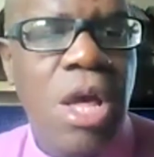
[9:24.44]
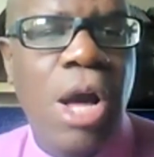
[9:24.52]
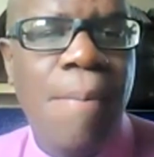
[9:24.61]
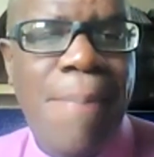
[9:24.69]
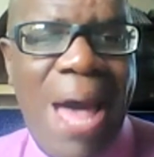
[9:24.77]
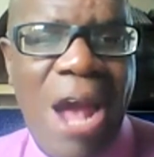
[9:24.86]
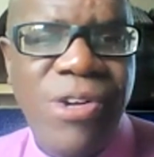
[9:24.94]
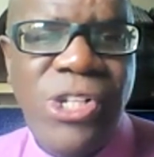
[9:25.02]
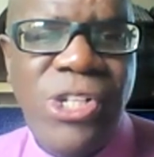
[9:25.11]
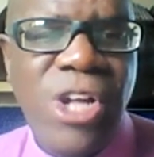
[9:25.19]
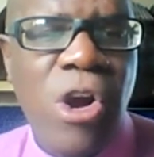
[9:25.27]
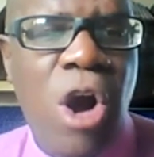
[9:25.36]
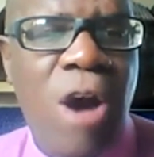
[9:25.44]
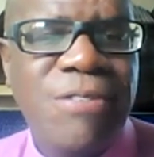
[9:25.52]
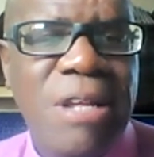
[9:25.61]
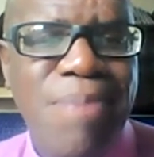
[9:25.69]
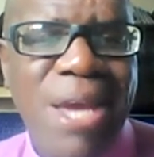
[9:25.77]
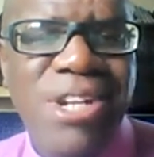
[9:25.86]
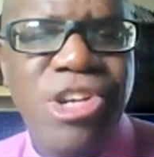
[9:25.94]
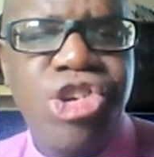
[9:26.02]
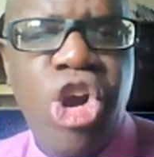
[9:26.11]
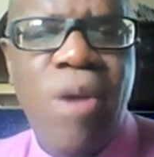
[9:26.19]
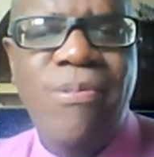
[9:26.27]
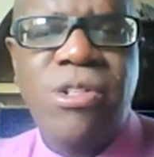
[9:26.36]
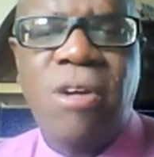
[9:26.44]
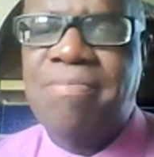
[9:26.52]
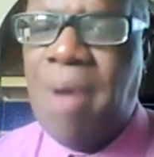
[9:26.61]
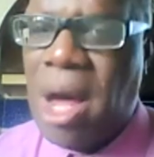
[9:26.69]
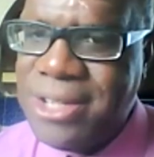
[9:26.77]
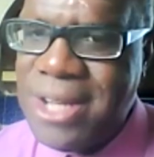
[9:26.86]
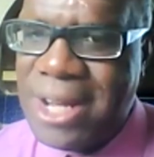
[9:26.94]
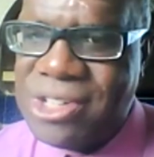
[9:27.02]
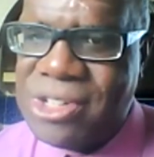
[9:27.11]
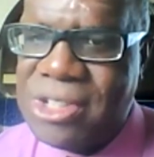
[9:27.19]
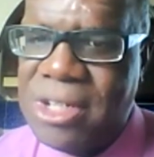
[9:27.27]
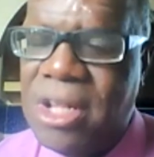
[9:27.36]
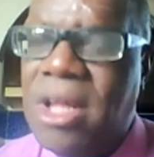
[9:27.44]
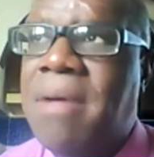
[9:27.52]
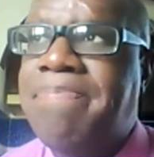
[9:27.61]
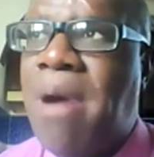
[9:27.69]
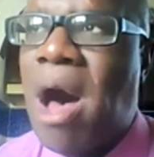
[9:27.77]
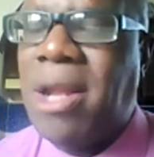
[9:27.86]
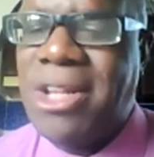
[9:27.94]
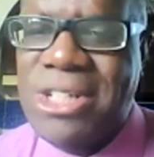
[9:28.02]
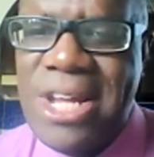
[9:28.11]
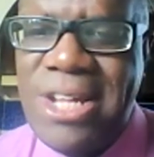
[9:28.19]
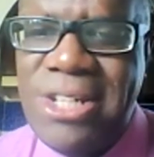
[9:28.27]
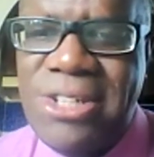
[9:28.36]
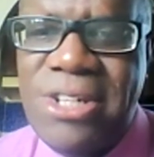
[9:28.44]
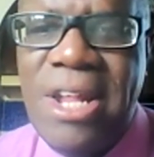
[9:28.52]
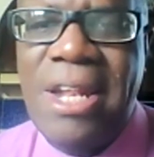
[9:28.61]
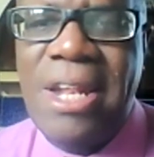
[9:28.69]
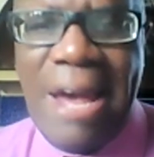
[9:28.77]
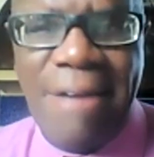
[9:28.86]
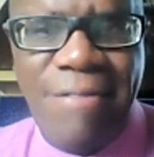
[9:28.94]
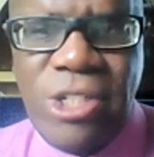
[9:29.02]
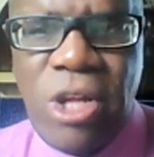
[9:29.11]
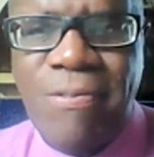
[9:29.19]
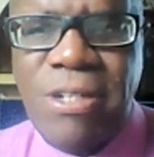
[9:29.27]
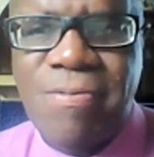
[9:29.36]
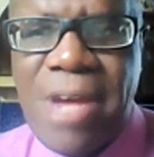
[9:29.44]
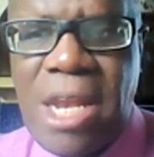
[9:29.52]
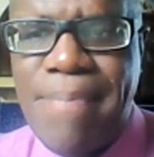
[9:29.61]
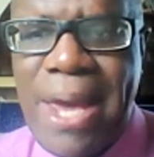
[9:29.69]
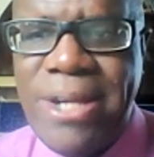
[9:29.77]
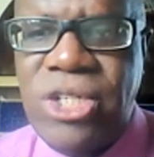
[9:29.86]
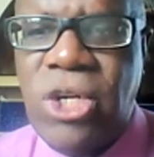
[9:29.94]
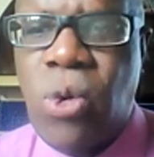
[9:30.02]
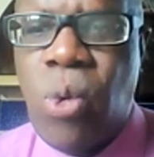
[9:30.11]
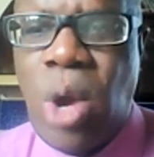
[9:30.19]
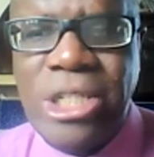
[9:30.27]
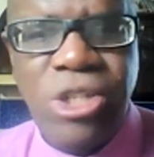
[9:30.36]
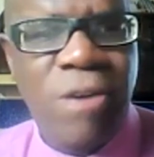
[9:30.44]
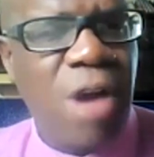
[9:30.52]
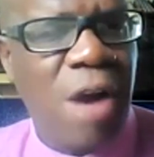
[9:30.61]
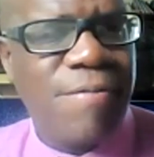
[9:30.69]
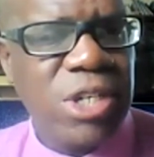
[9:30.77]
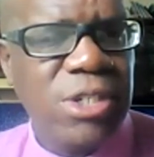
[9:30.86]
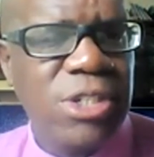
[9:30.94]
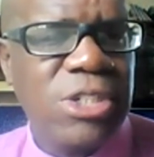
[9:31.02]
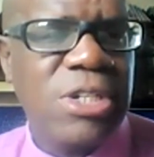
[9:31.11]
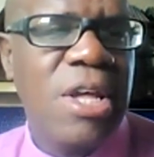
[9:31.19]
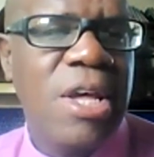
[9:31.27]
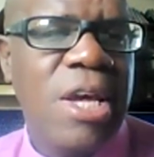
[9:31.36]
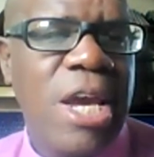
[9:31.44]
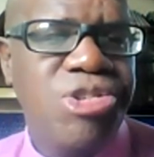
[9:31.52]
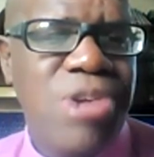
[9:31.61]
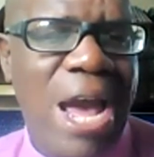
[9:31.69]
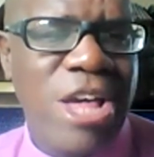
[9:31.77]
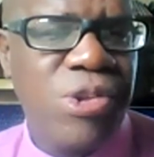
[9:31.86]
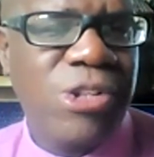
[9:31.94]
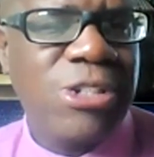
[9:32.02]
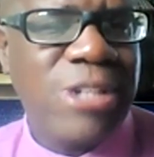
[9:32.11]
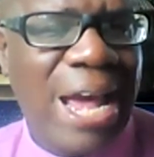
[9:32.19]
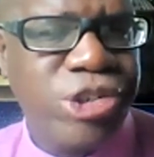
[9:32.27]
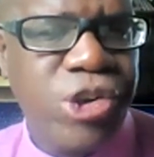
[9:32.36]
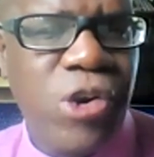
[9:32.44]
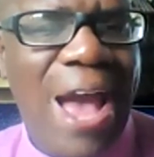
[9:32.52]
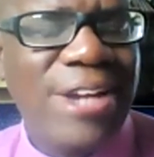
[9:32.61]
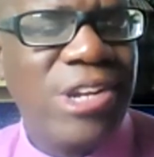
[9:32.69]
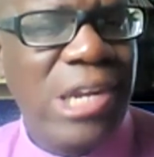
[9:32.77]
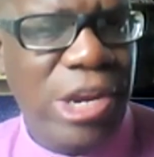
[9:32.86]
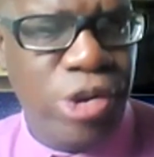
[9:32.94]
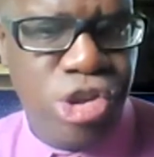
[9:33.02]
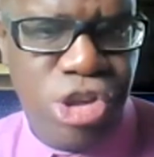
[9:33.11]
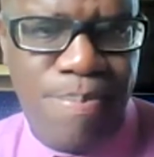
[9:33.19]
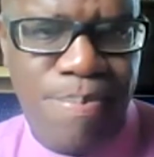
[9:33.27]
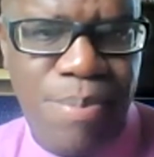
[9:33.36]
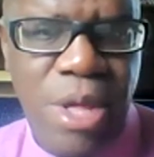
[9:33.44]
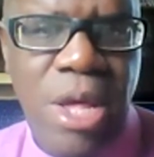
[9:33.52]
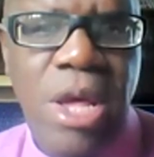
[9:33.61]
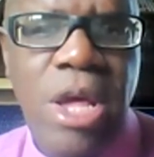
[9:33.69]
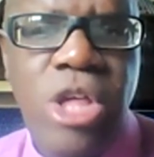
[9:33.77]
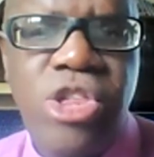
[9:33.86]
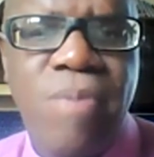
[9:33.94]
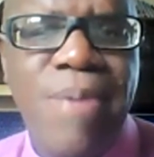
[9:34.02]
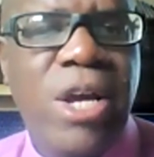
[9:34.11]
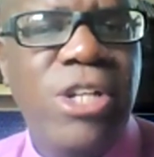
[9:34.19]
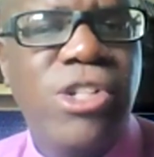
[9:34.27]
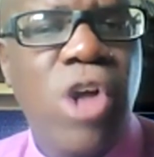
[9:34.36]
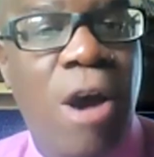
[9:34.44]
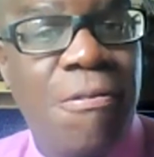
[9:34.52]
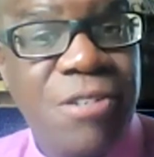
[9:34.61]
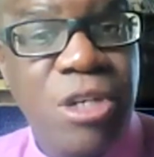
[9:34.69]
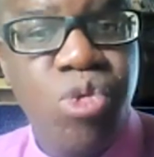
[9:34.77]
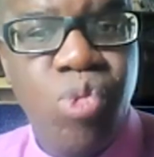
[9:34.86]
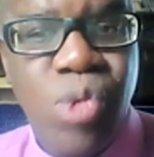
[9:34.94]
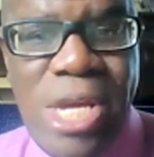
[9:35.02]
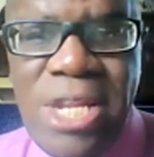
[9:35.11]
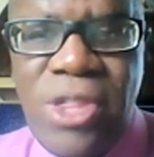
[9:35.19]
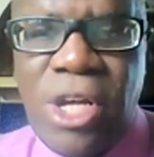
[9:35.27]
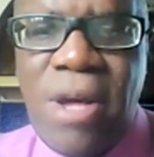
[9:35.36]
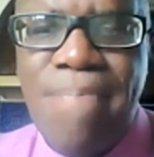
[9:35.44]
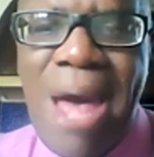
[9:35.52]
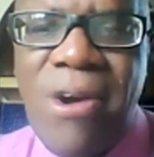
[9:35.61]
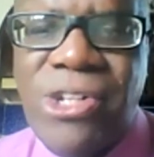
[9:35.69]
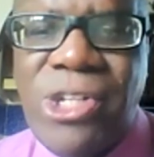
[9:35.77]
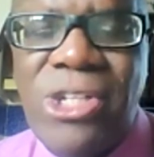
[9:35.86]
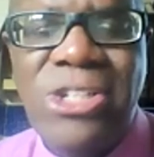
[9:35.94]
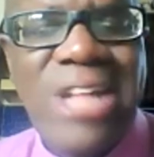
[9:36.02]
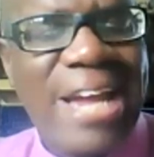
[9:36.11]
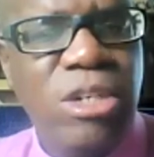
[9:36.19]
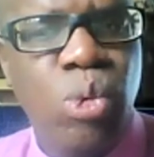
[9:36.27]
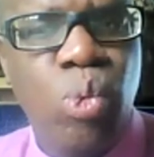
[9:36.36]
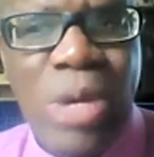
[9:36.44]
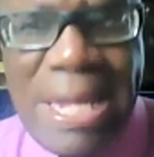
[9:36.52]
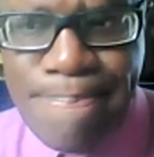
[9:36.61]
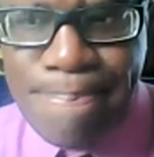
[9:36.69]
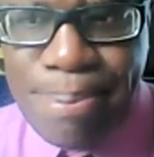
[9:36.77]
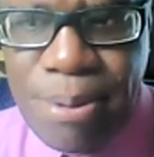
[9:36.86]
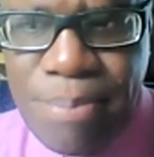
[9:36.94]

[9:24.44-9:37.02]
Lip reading: Comparisons are often made in terms of politics, policies, levels of development, quality of governance, international stature, and leadership. Jamaicans often read the comparisons and weep.